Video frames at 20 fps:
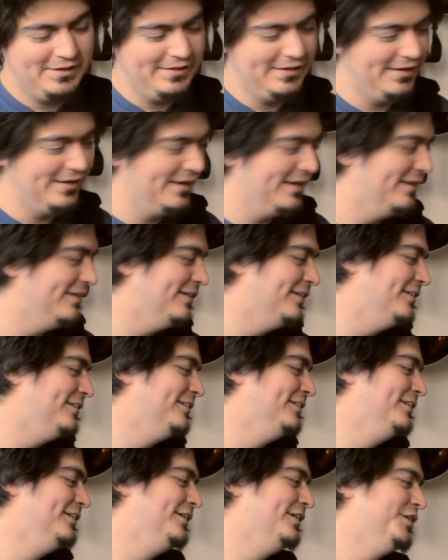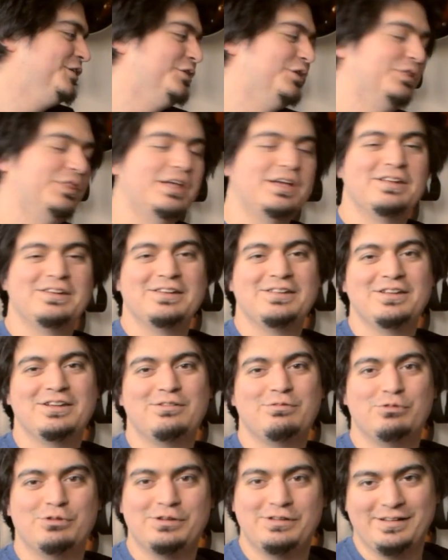And good thing is that
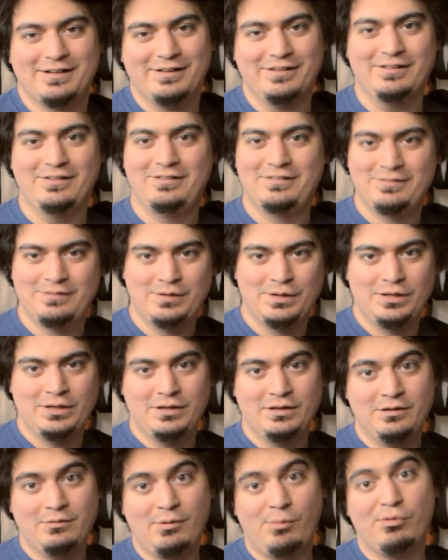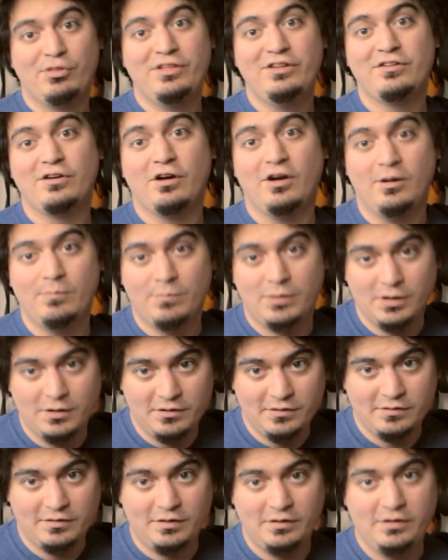this one does. Remember, these are
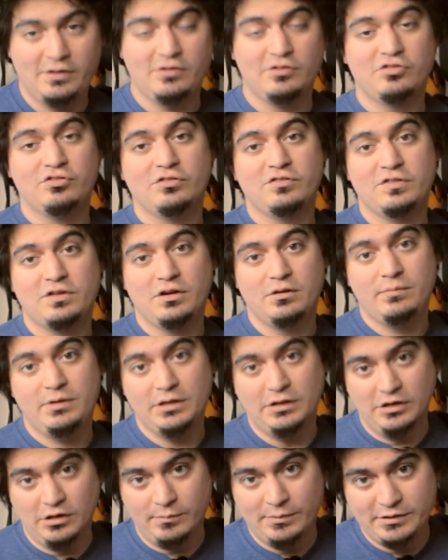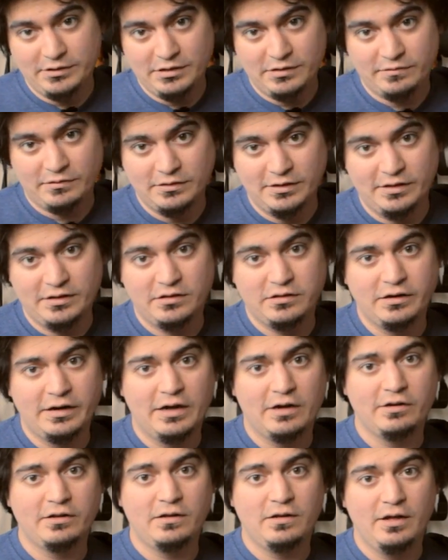humbuckers on here, so it's going to be a little bit different than the
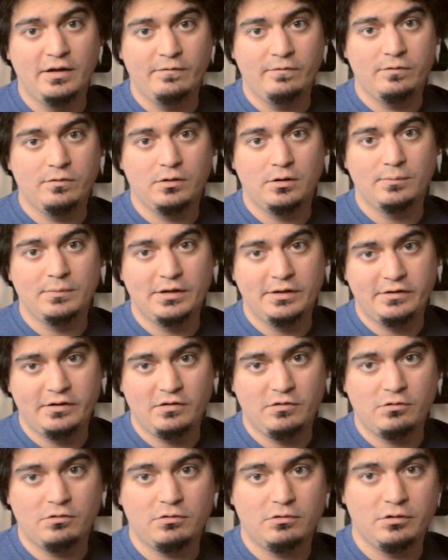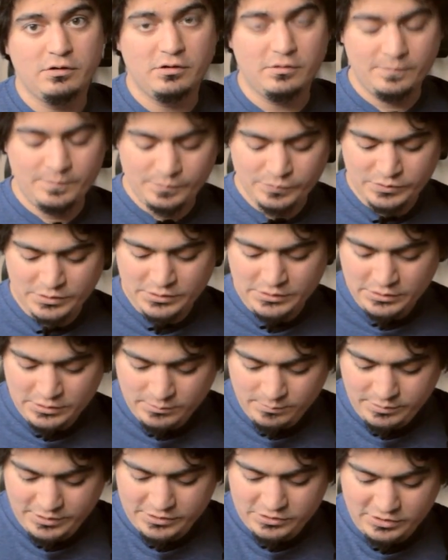tonality you get from a single coil.
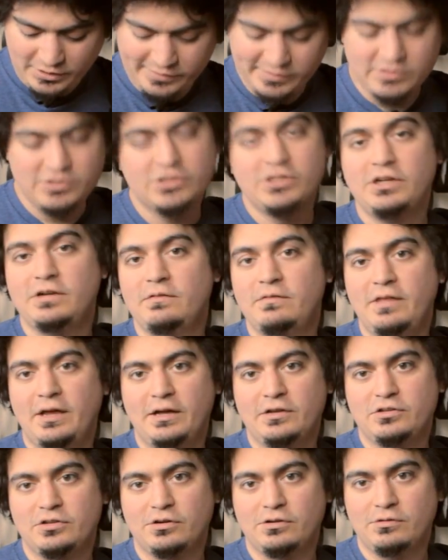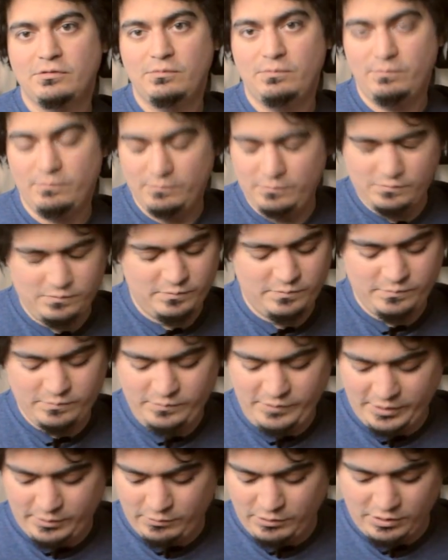But it does achieve that tone
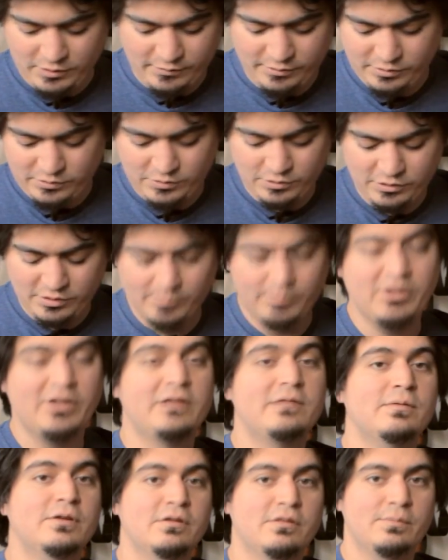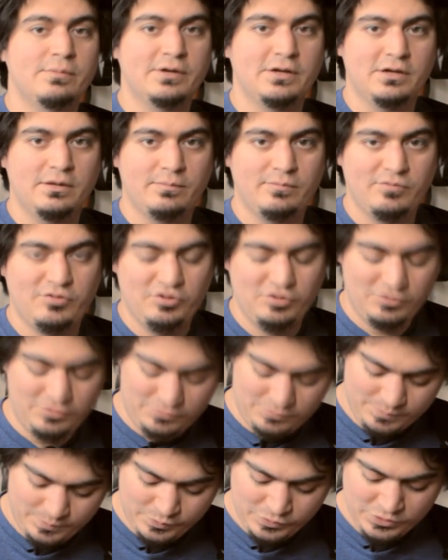very well due to the placement of the pickup.
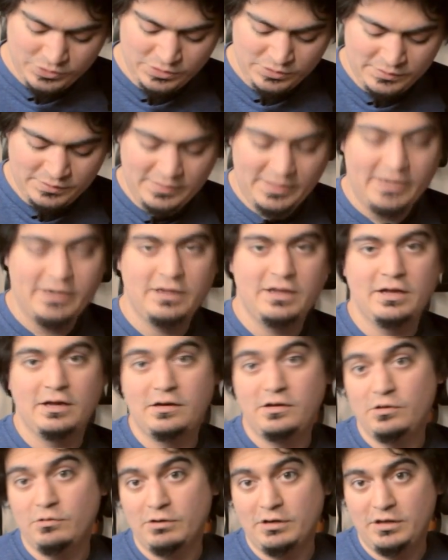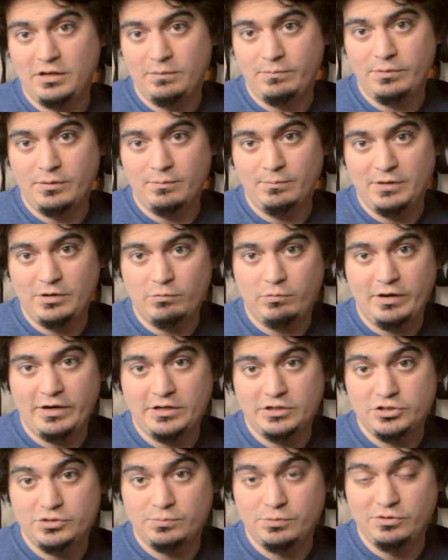So that again, you want to keep the
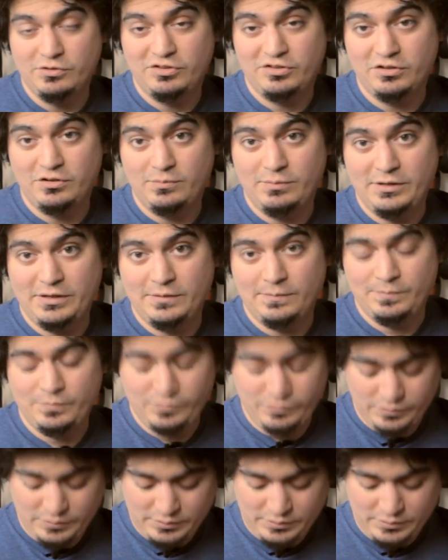mid-range boosted a bit.